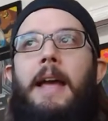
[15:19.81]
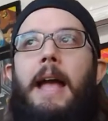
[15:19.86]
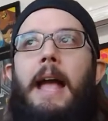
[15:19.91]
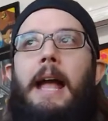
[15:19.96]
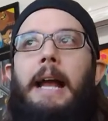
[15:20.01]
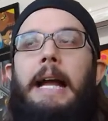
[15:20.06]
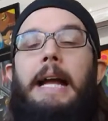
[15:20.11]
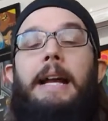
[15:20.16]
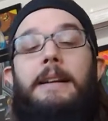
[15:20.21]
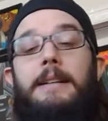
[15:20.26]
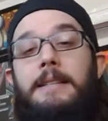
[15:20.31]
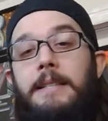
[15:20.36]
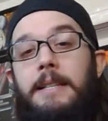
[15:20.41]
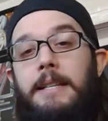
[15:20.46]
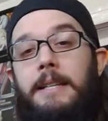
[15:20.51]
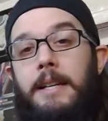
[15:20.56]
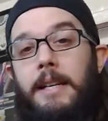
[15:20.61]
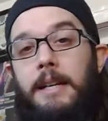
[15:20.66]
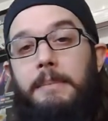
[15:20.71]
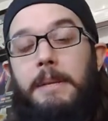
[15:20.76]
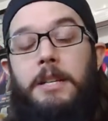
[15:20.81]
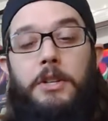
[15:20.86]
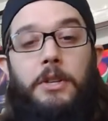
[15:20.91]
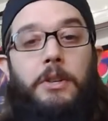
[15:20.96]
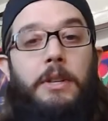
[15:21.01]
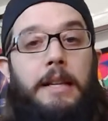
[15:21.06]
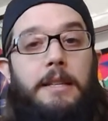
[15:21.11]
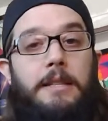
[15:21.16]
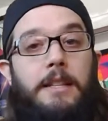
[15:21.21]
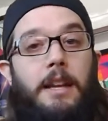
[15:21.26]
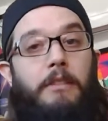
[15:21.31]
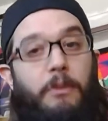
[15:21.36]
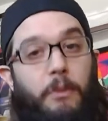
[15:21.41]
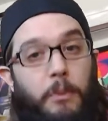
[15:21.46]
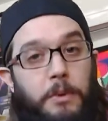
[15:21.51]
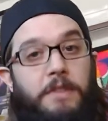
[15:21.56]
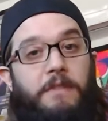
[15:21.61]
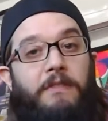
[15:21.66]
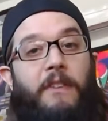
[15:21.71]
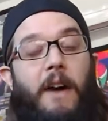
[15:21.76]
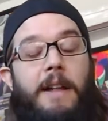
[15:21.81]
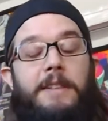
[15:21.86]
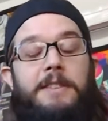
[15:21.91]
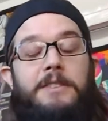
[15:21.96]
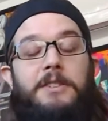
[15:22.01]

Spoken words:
And getting to see Kinneman do that stuff was fun.